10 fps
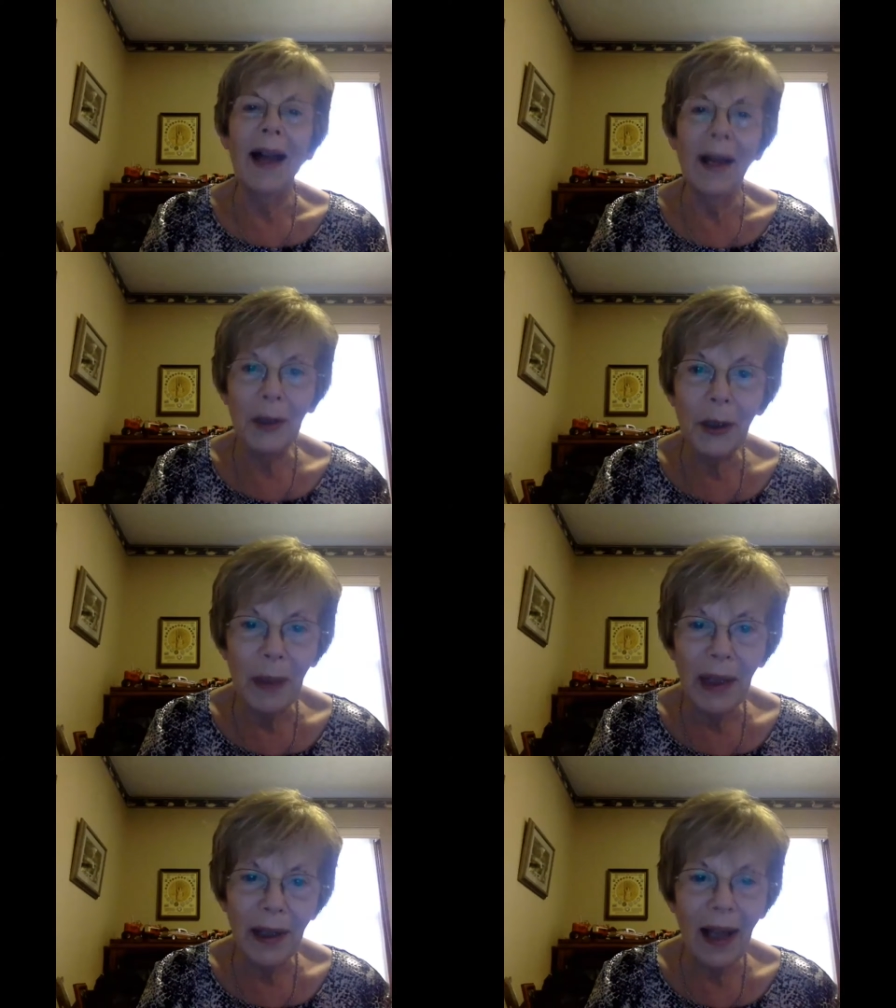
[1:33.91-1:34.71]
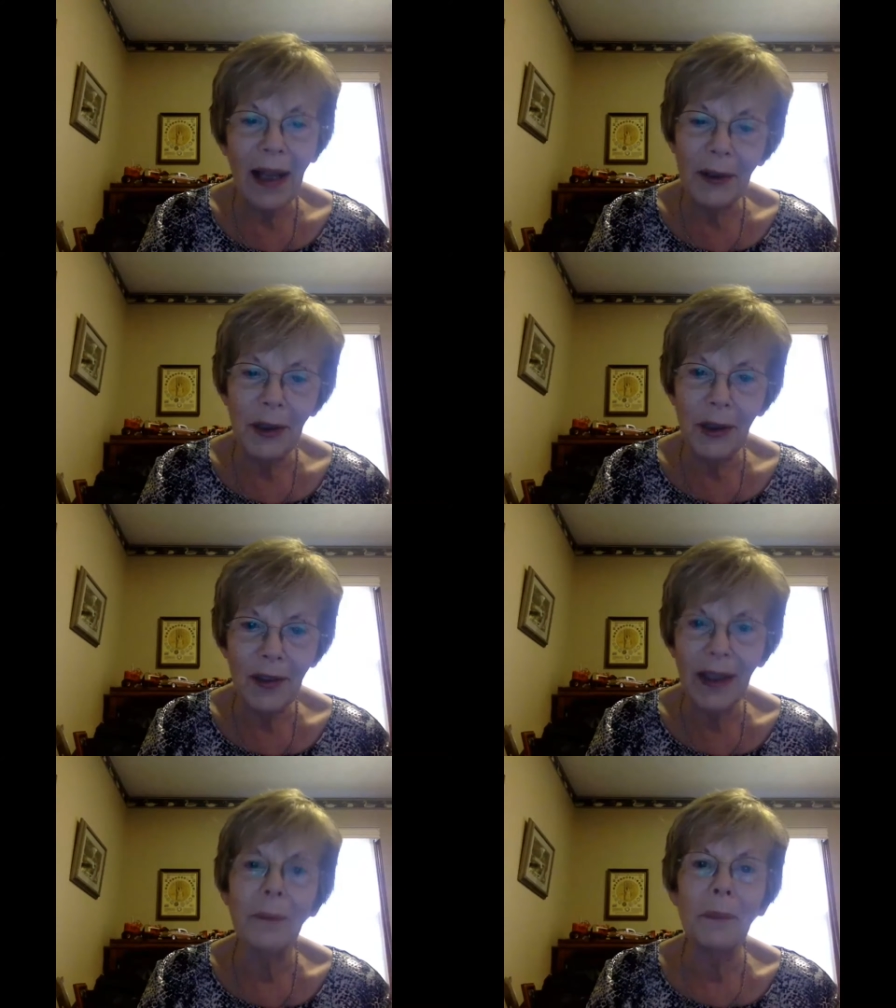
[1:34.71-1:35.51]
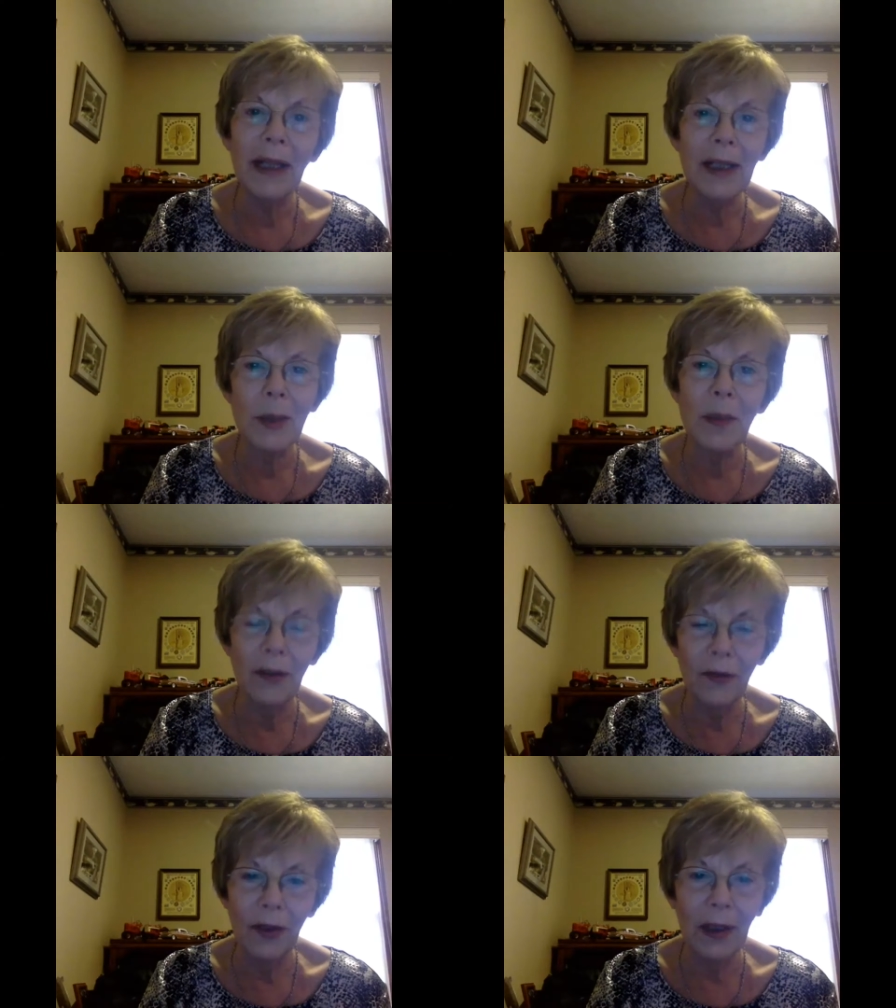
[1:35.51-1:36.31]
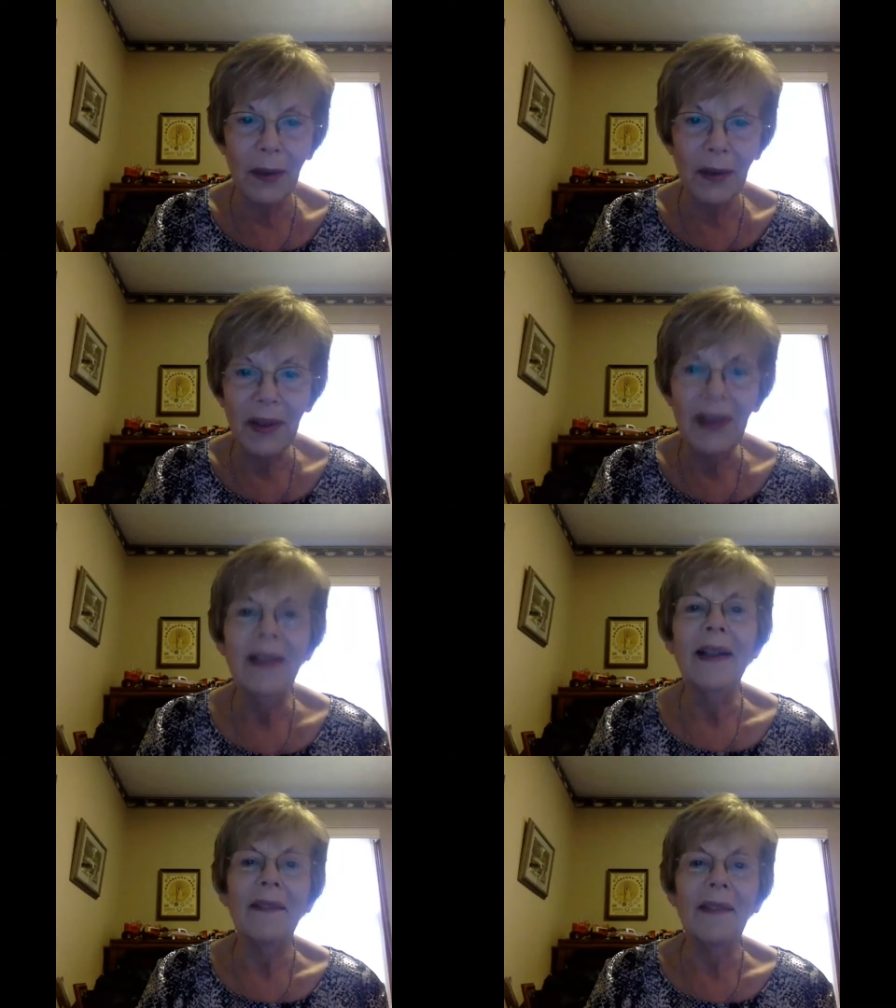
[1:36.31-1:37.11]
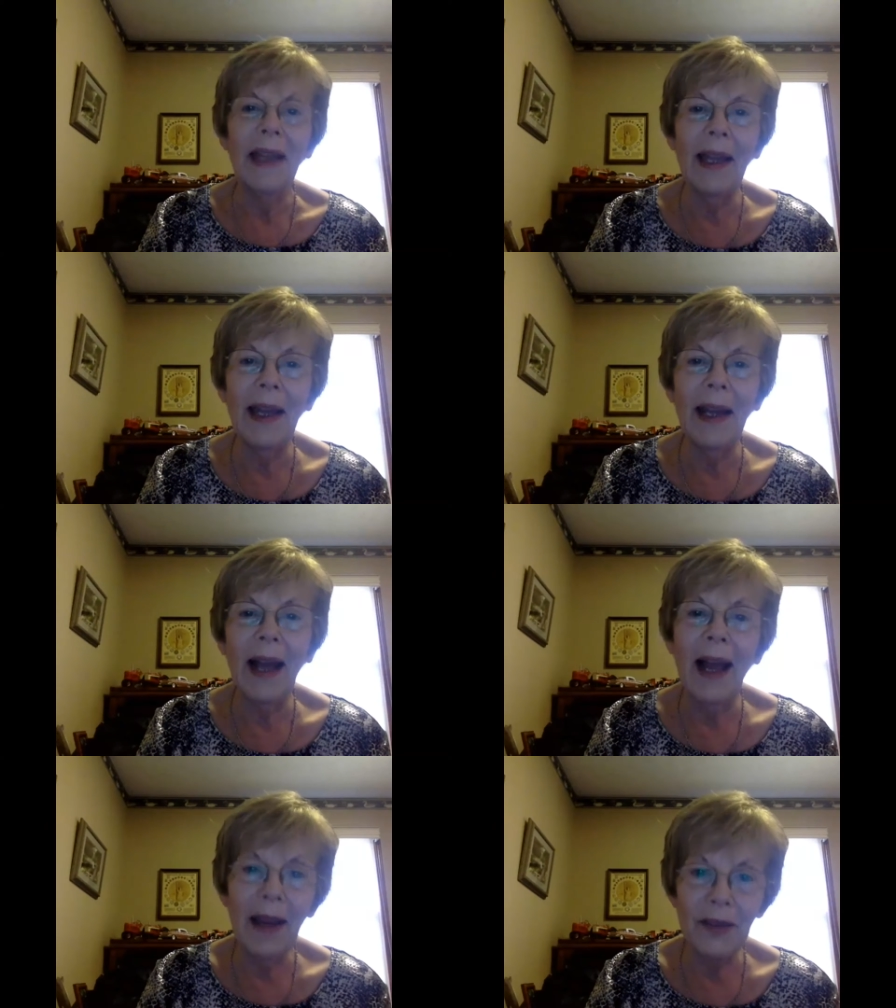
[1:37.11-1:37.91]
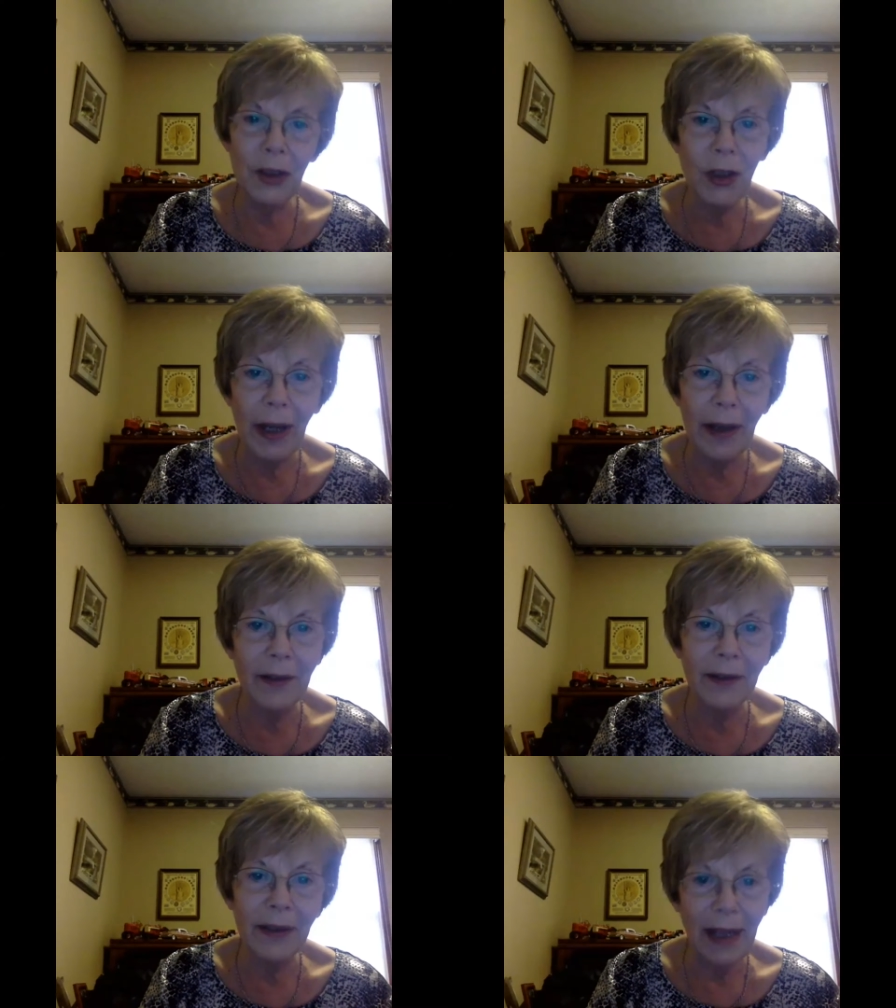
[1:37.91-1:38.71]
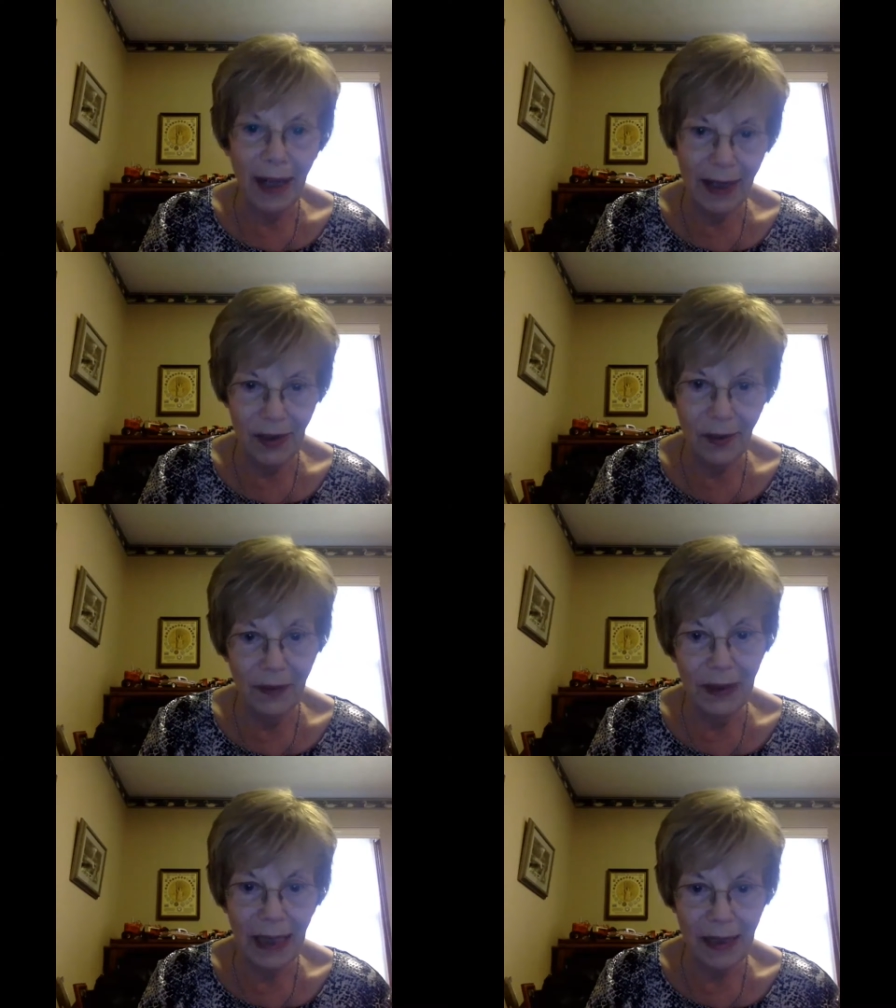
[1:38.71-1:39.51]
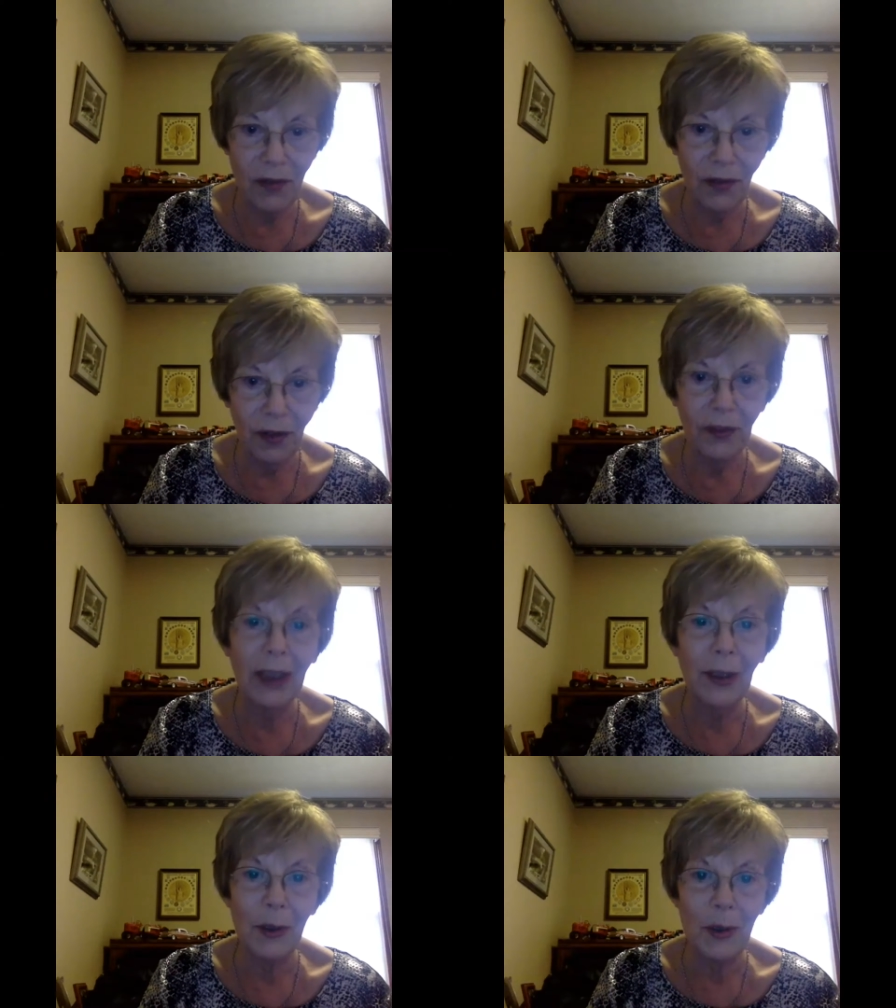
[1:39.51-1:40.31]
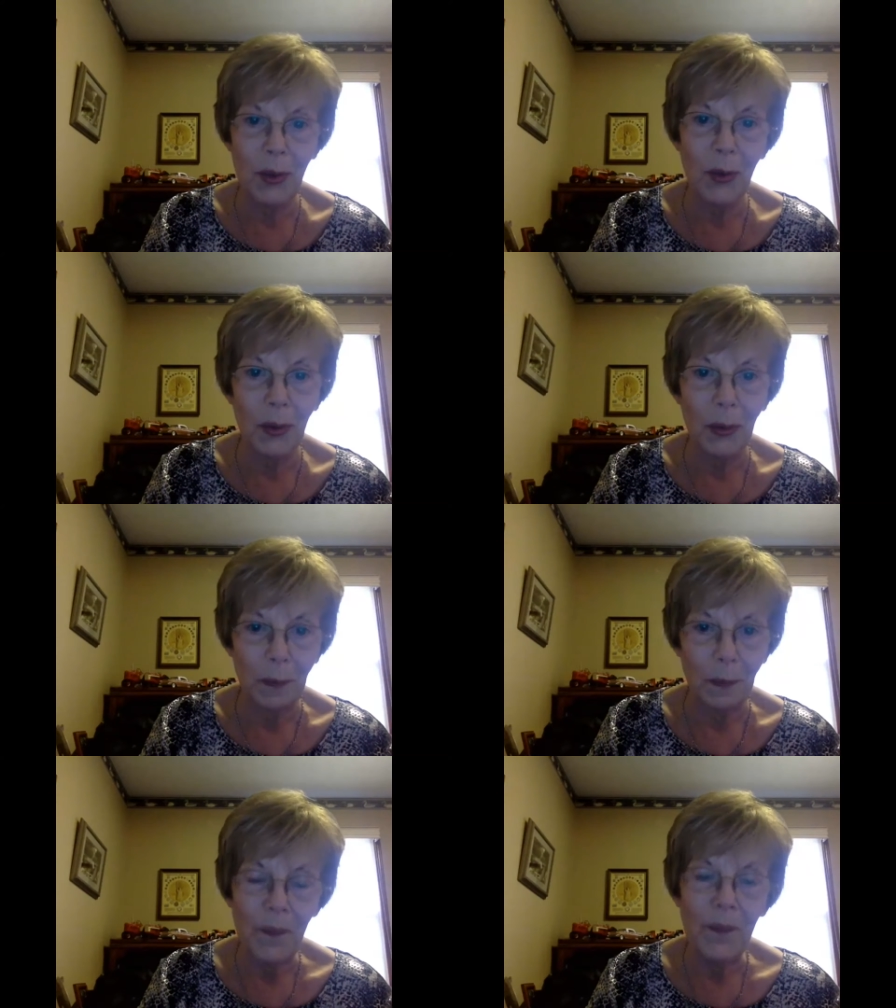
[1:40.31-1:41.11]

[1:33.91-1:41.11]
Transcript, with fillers: How do you make? How do you think it makes me feel that I have a child at that's 50 years old?